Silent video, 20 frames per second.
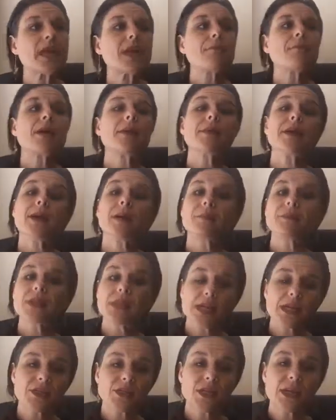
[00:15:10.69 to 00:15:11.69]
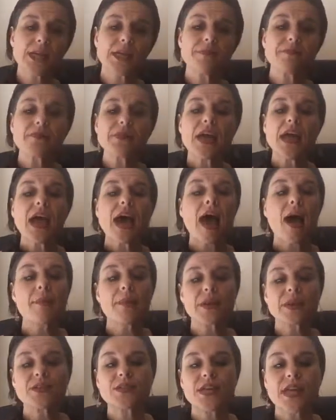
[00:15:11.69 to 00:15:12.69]
Maybe complexity, I'm
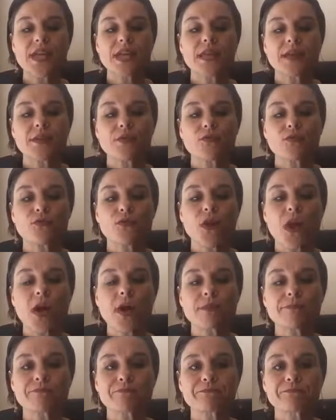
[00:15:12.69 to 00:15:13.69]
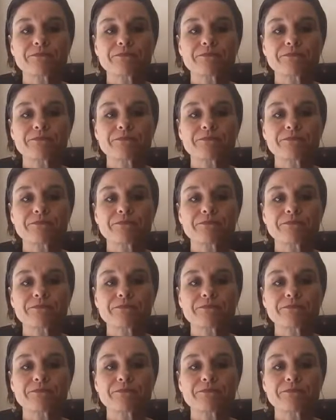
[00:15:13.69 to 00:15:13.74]
going to take it from